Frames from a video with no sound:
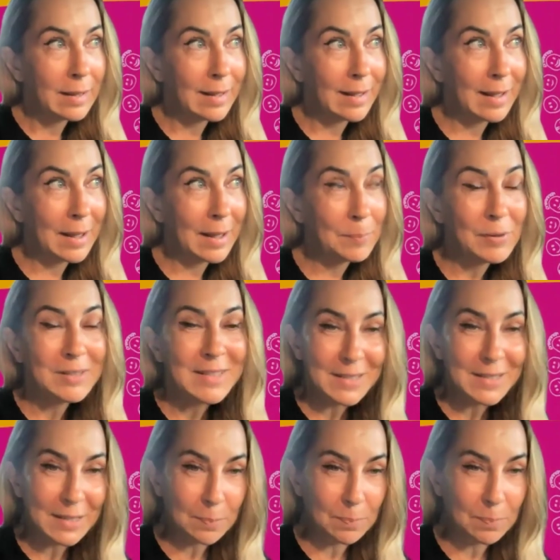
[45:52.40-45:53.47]

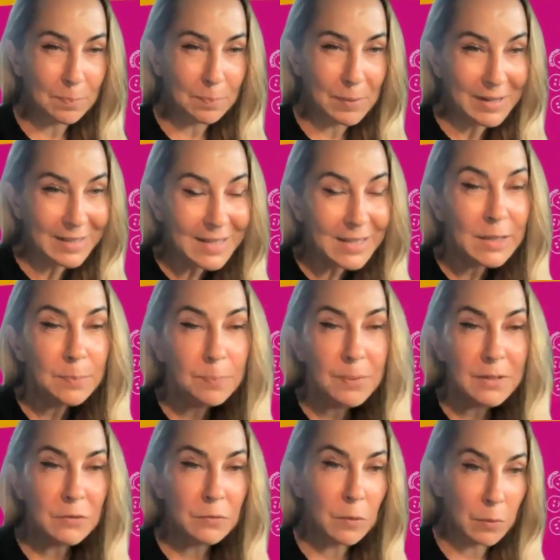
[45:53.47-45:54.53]

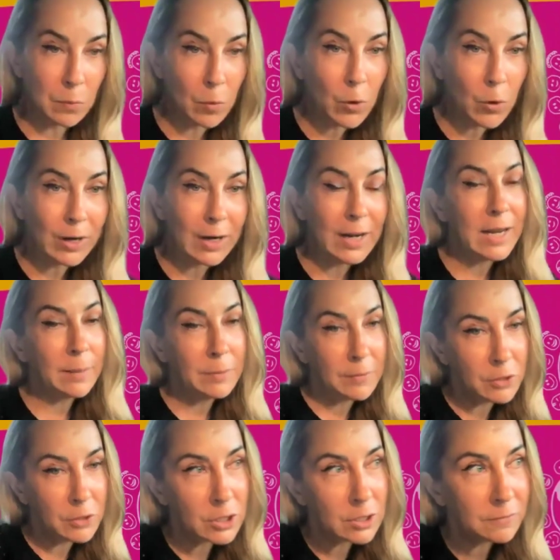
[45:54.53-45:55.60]
participants from the work cleanup,
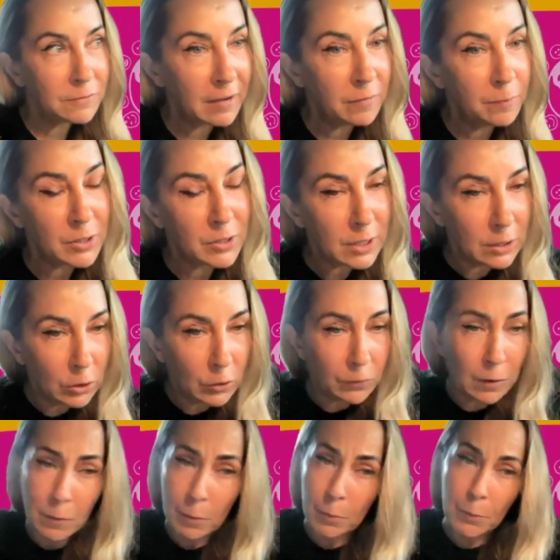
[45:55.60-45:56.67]
which is 5% of
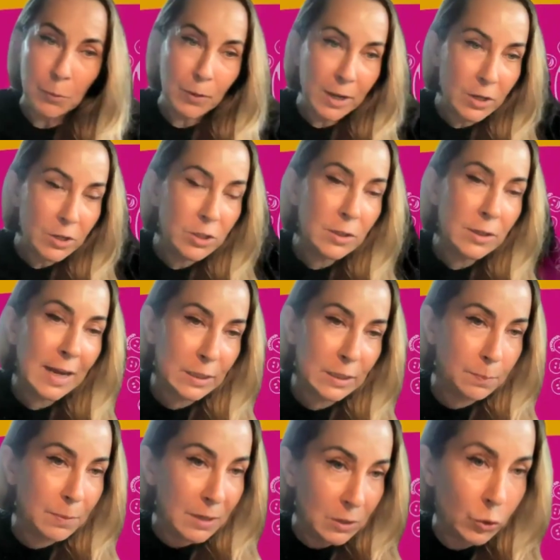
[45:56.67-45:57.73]
our population, has
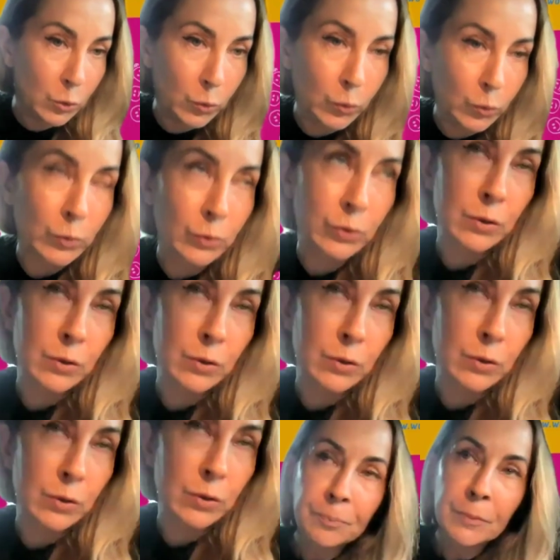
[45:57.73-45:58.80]
been schools
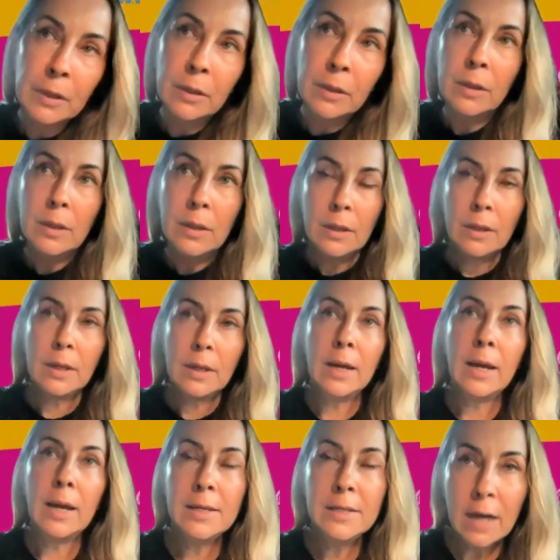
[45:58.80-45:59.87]

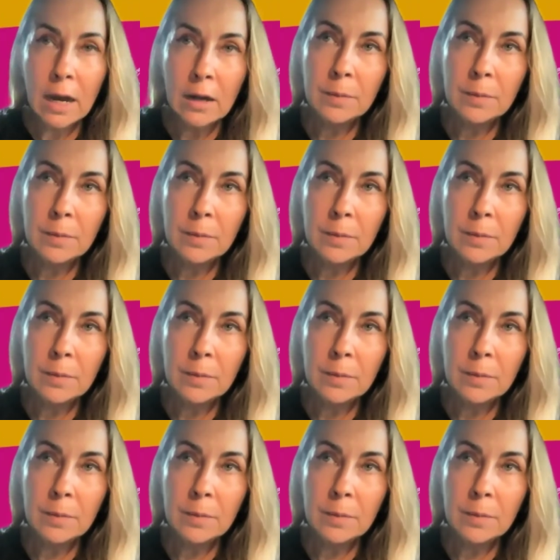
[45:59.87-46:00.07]
and